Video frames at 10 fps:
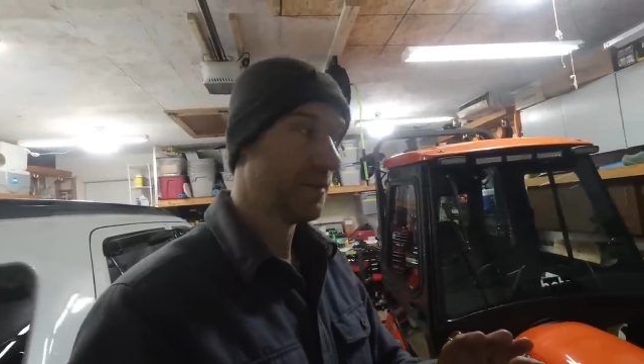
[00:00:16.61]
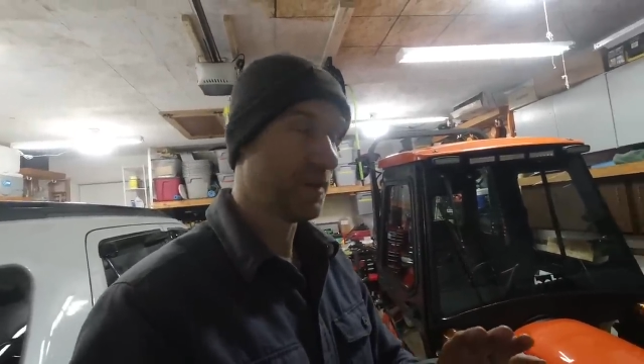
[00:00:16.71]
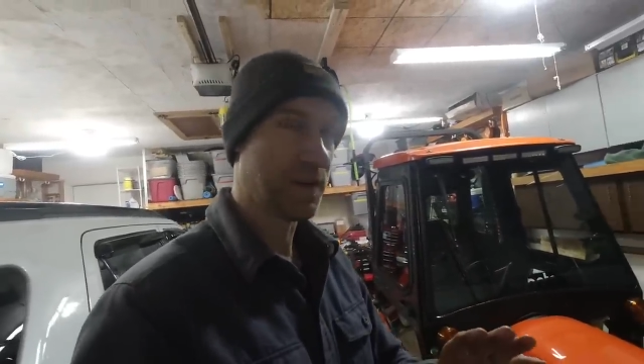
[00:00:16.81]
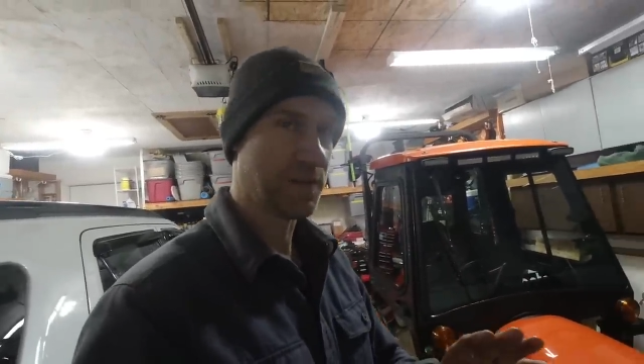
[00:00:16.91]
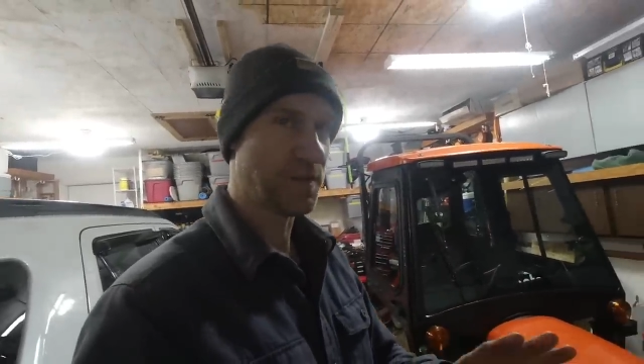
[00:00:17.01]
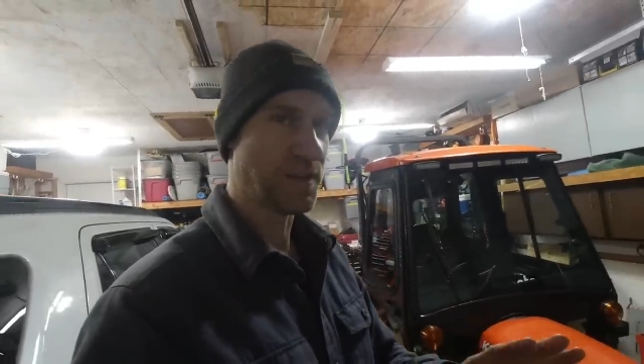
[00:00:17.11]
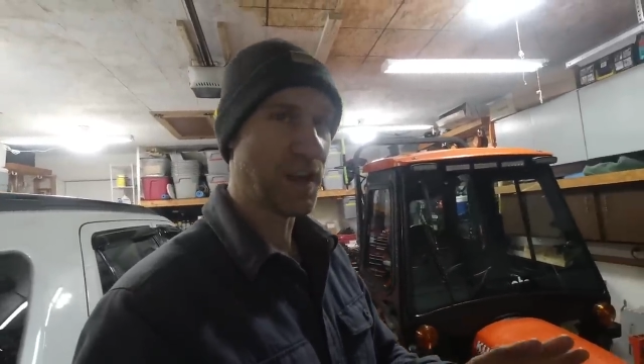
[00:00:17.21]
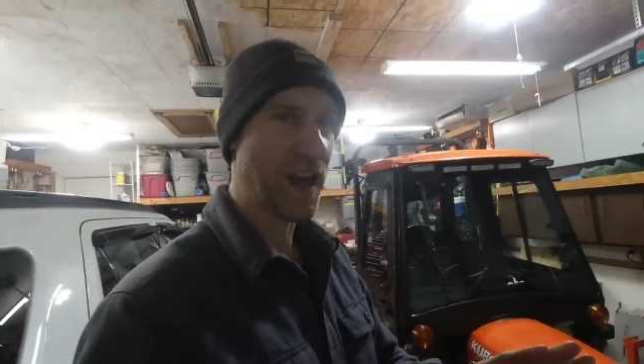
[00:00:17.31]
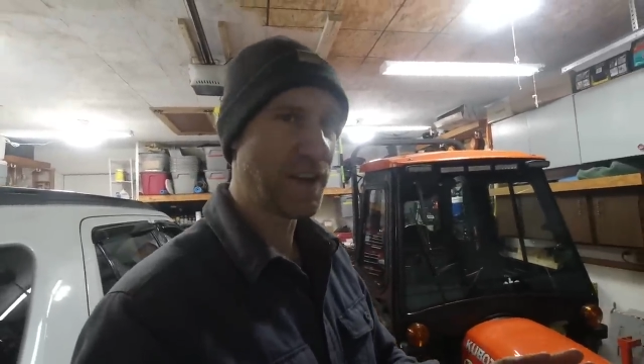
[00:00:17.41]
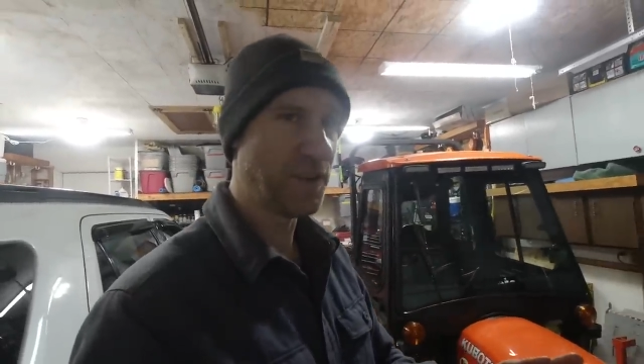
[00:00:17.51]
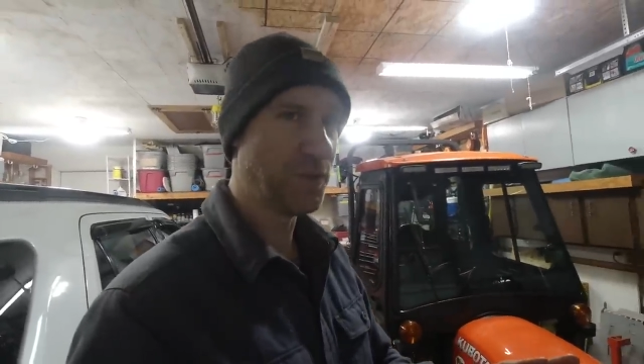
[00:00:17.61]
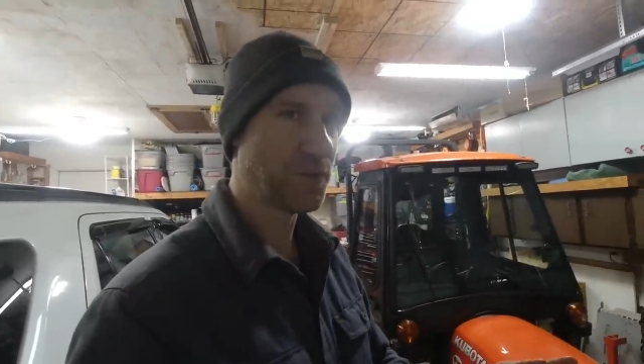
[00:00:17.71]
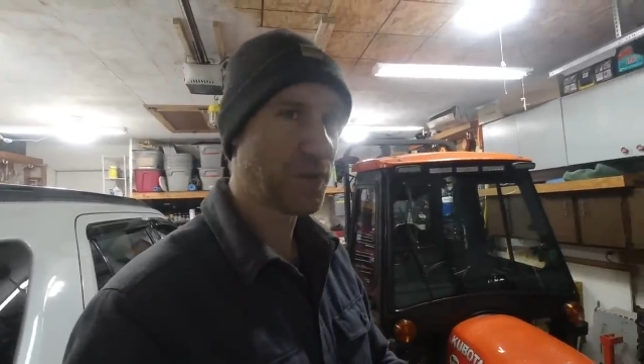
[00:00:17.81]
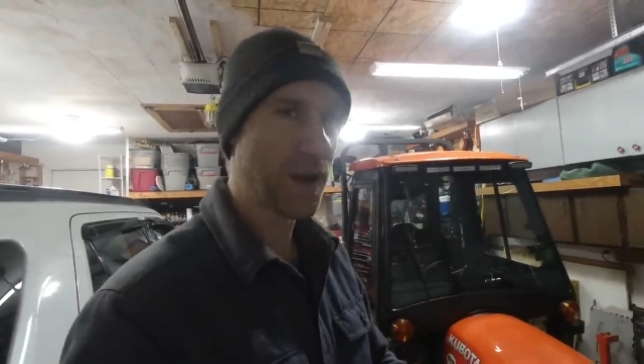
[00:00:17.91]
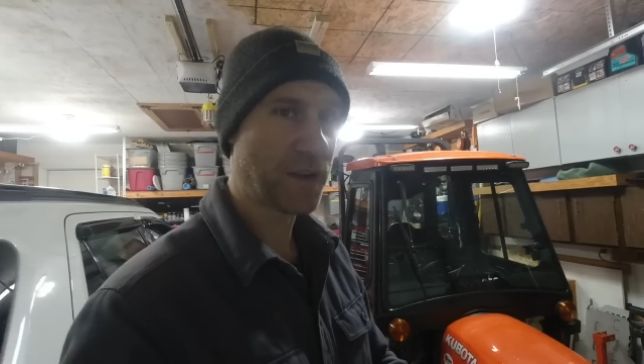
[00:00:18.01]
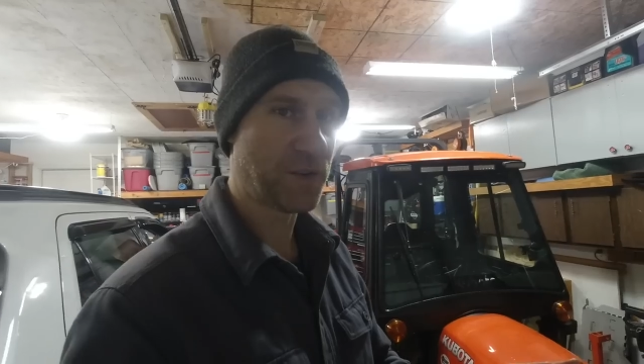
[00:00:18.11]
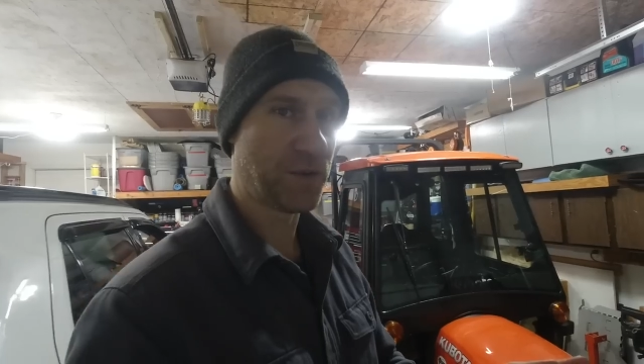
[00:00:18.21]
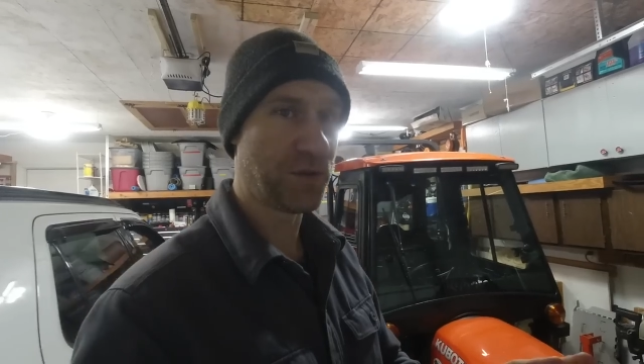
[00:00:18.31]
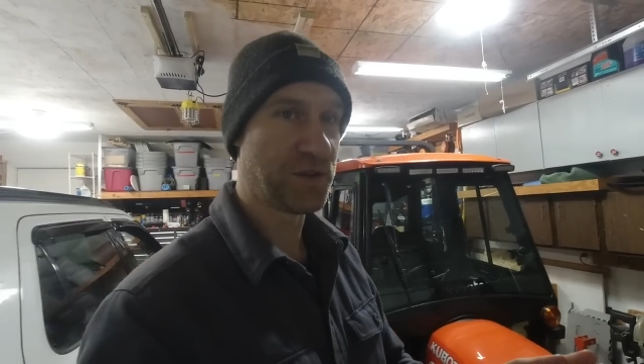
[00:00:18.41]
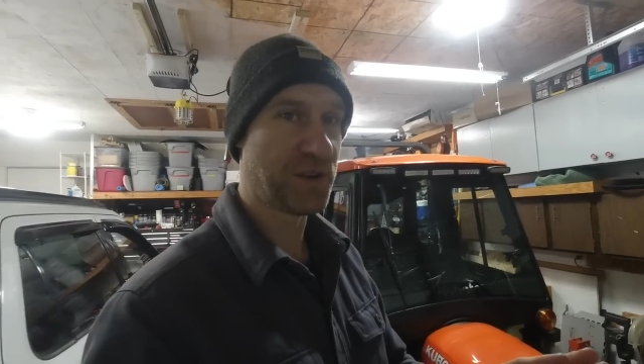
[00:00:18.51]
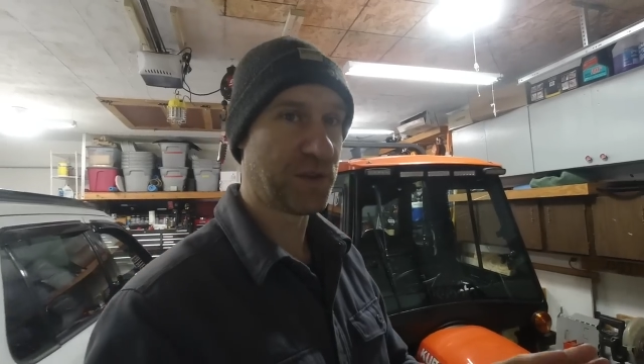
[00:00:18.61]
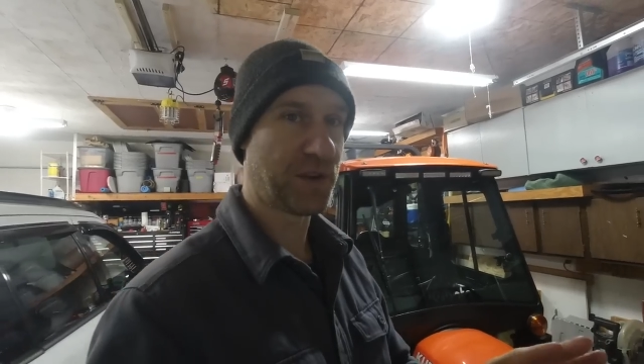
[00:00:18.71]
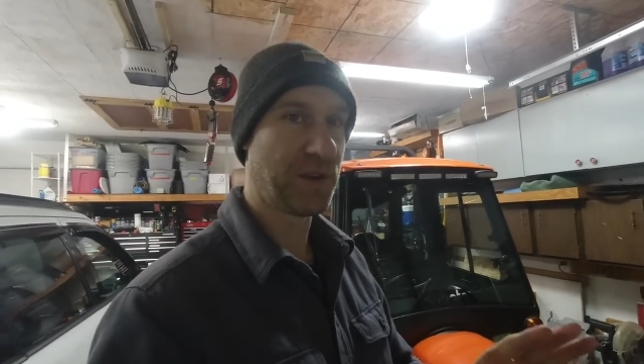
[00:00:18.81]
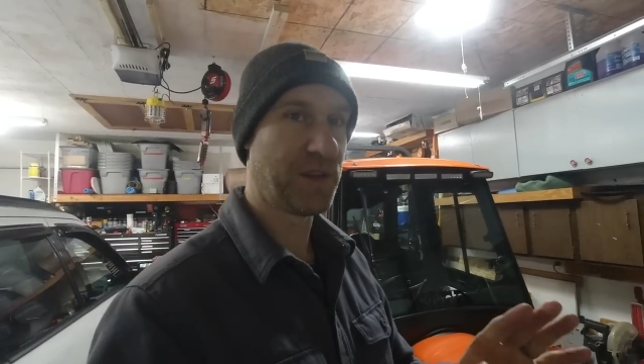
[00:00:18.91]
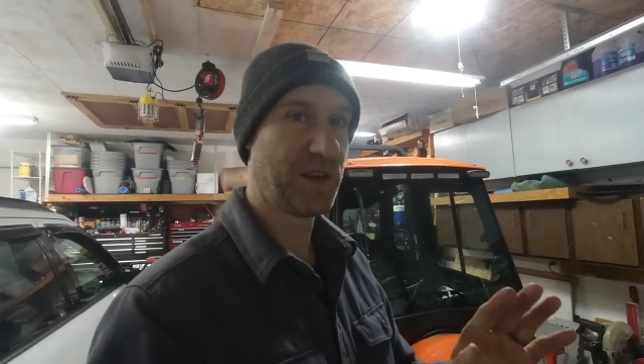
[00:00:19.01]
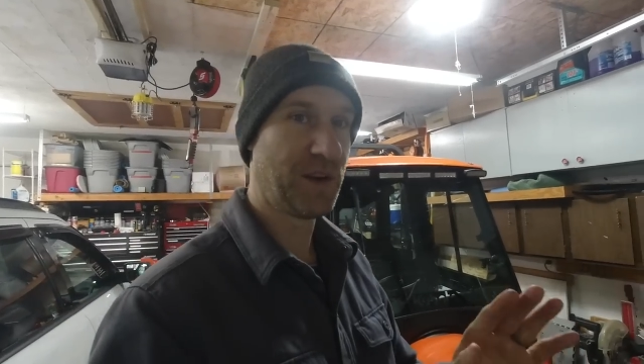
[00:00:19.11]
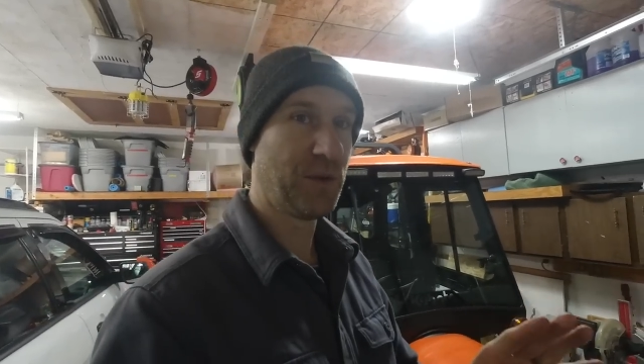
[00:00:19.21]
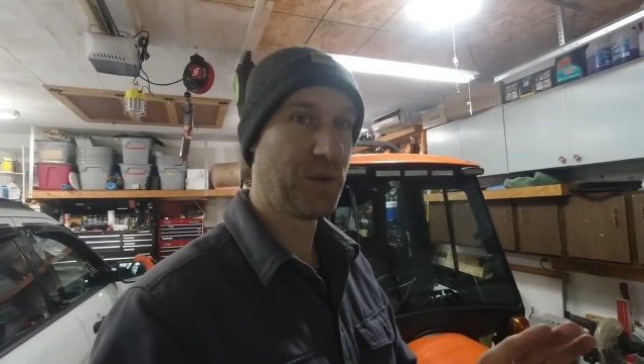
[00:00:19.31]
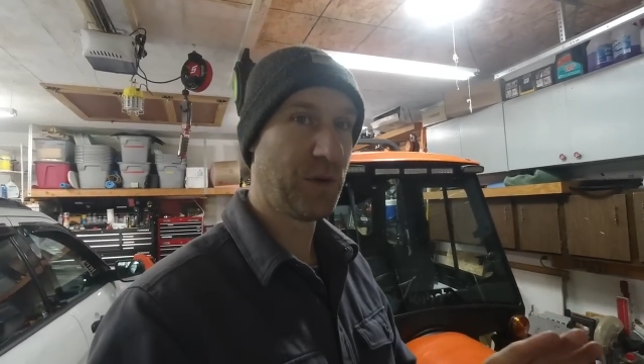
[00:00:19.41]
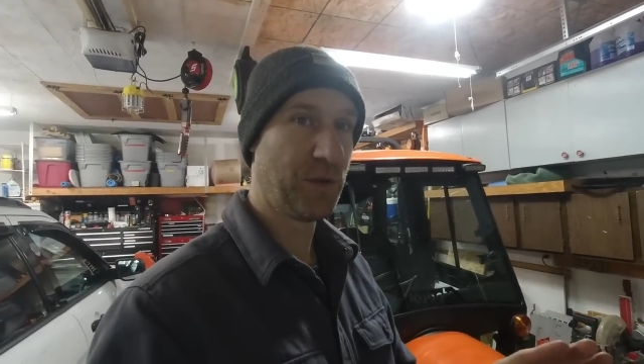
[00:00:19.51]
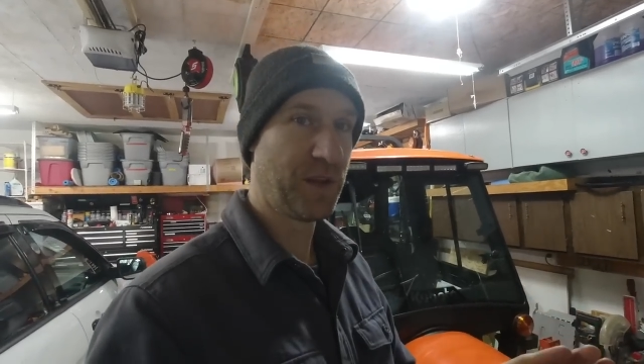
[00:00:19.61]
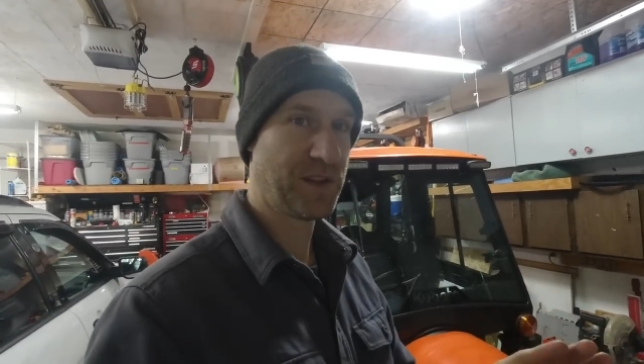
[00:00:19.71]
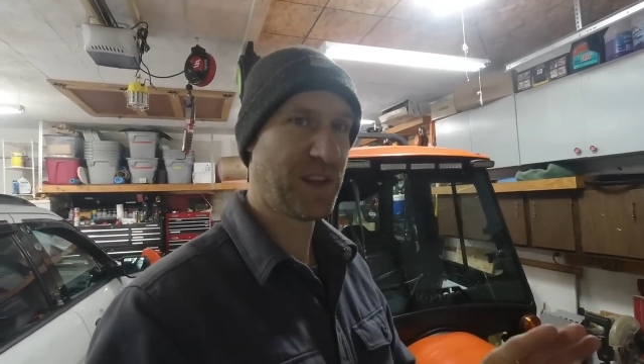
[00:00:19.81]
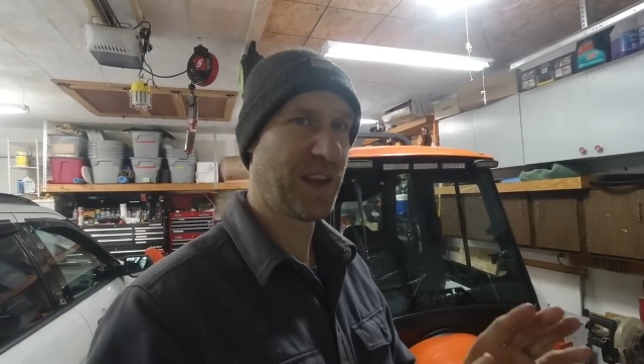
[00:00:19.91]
Because there's a lot of new tractor owners out there that don't know this,